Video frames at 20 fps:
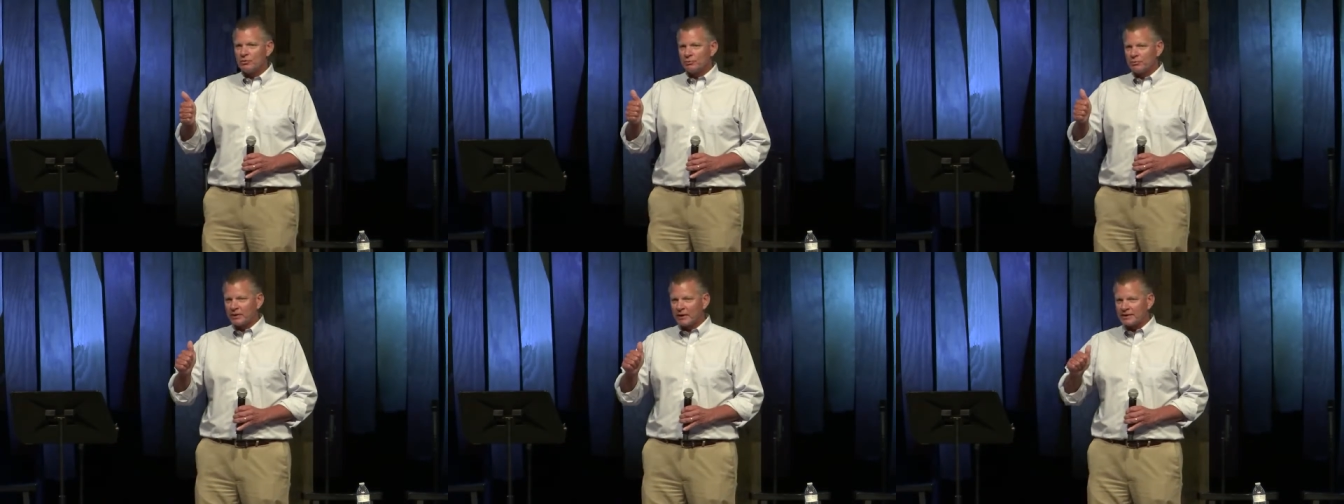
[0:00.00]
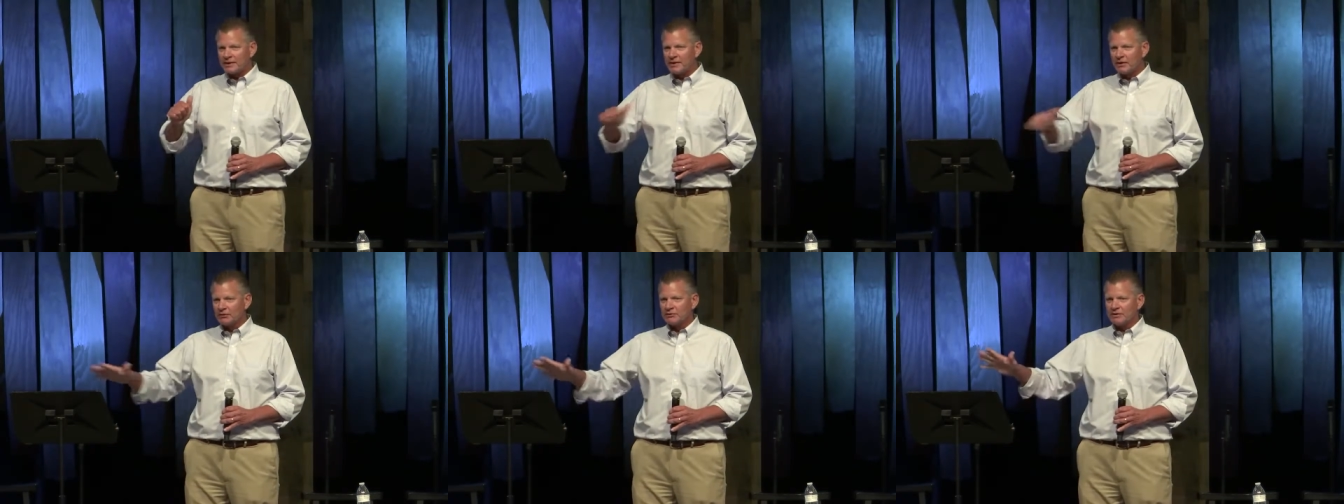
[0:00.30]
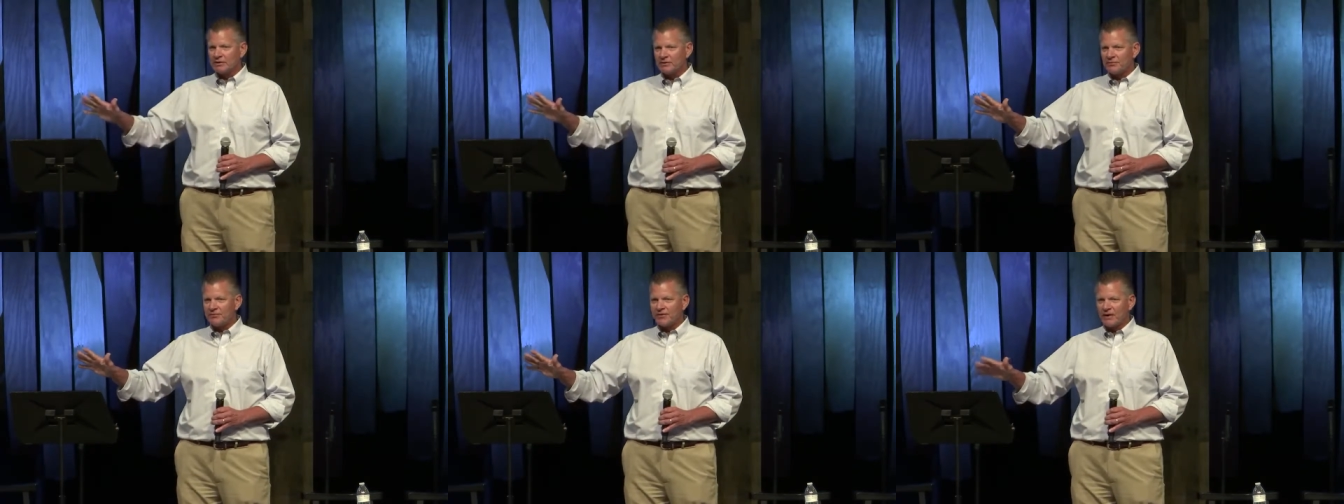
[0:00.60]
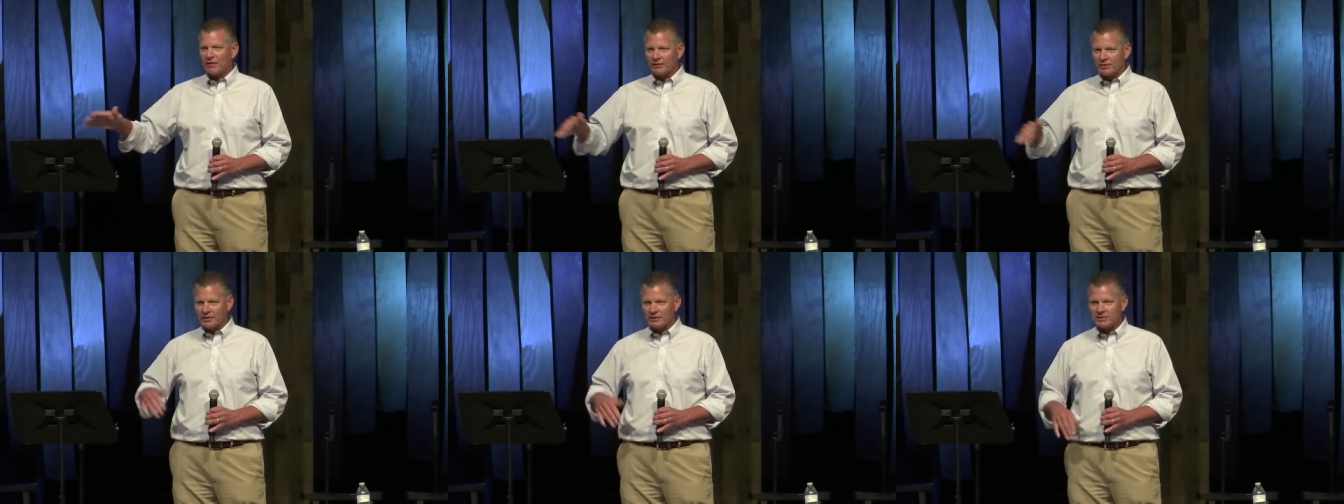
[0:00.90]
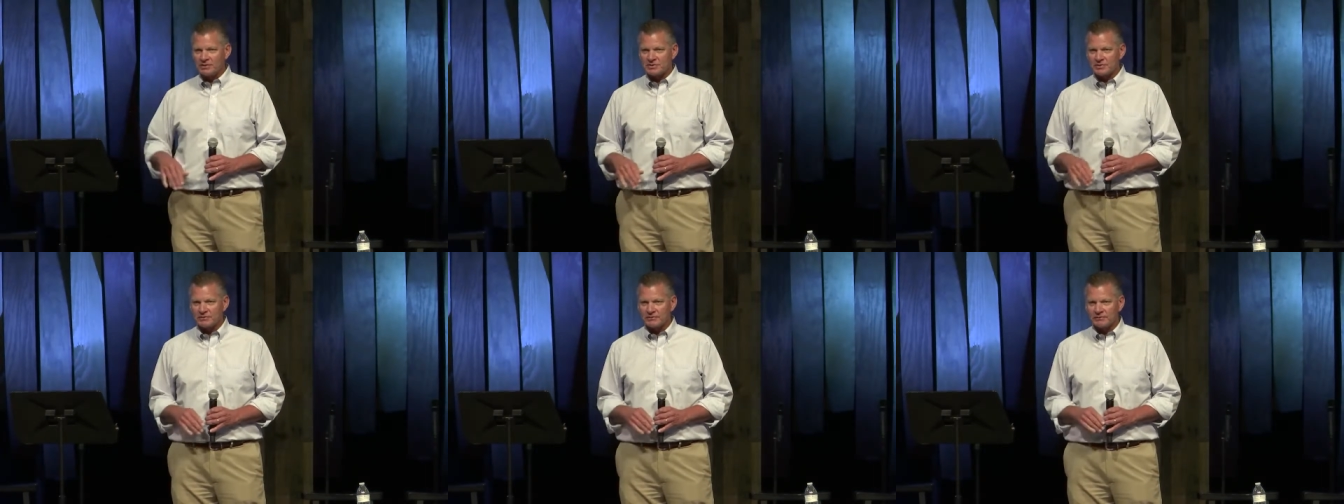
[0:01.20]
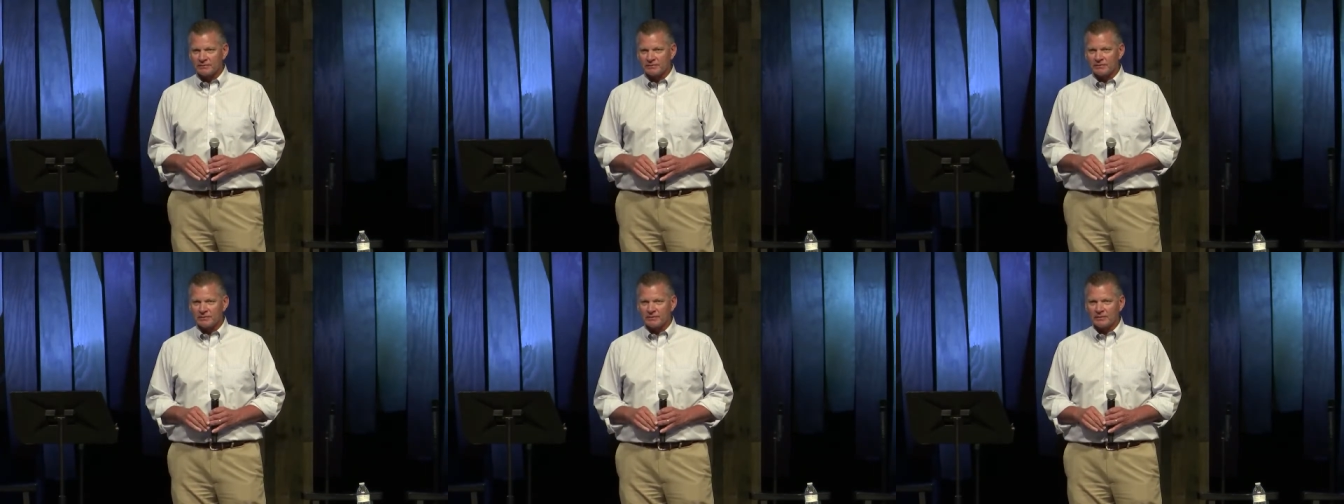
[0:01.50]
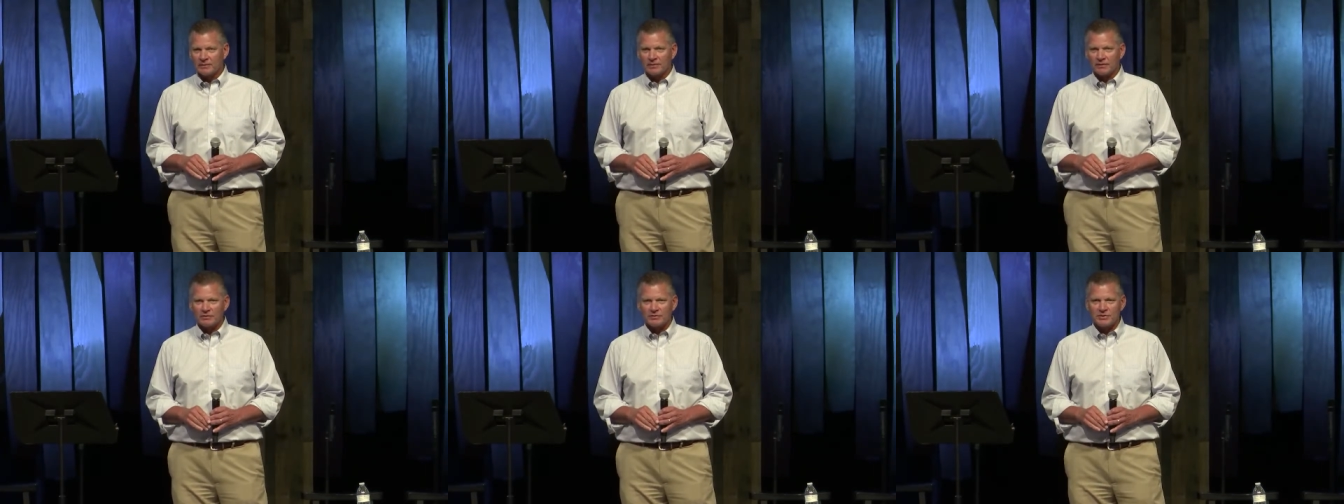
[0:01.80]
pled guilty to felonies,
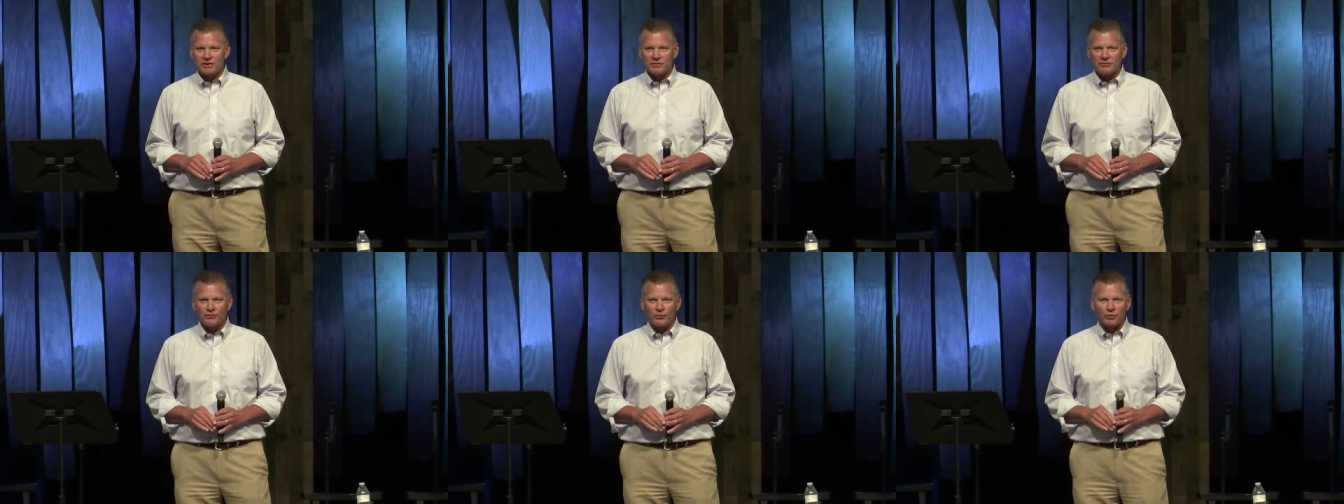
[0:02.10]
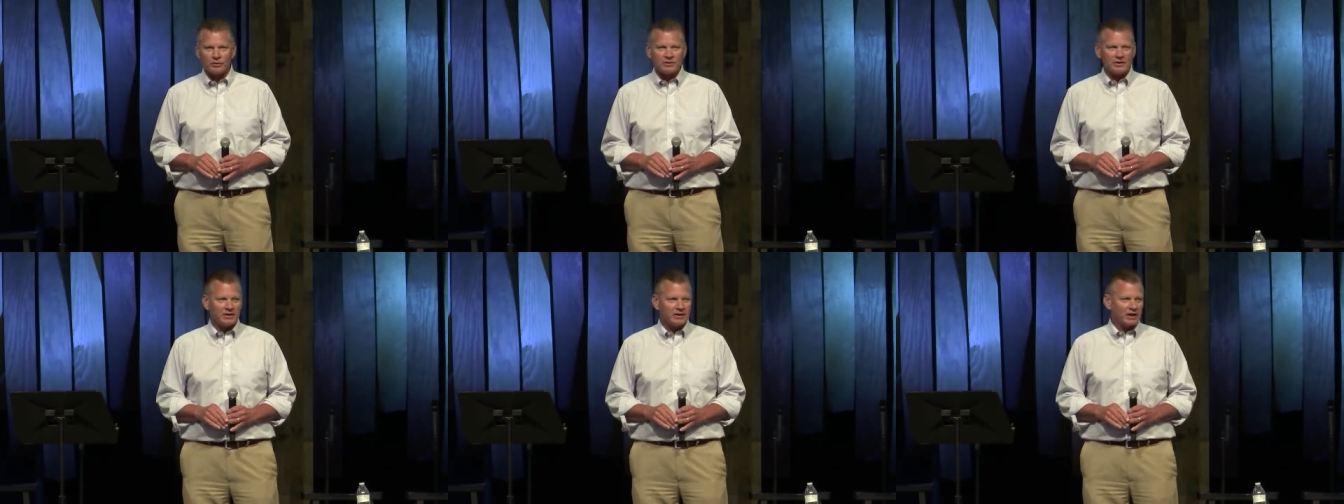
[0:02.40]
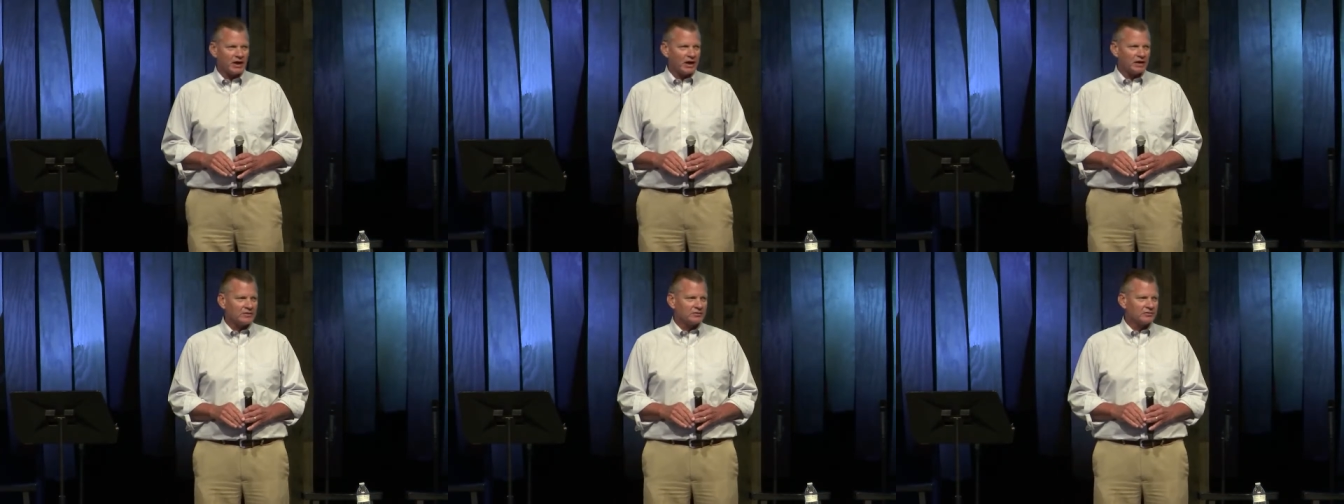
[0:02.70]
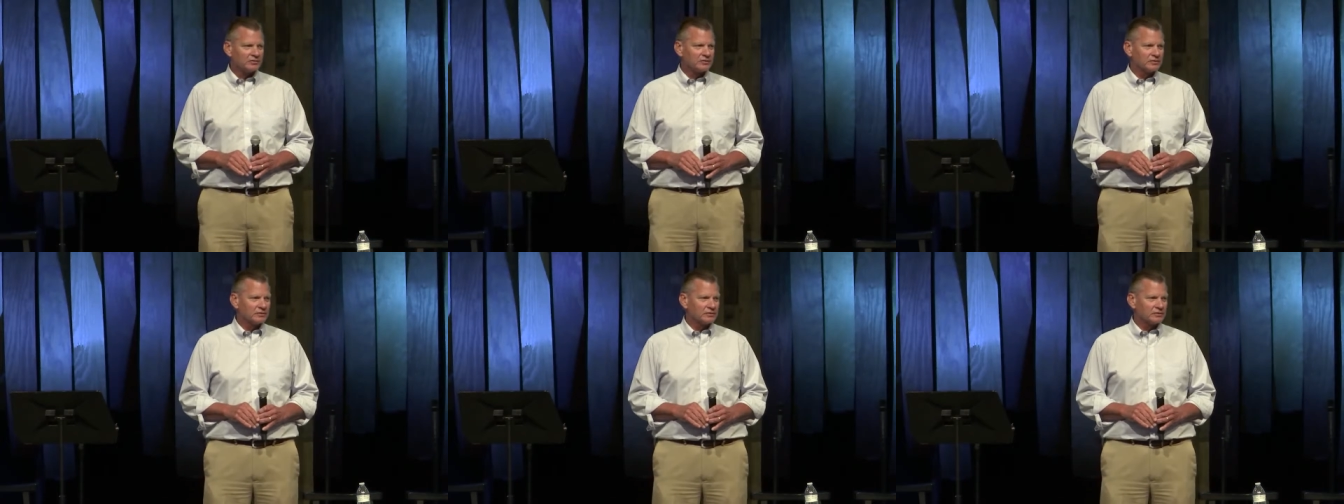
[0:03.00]
13, 14 guys.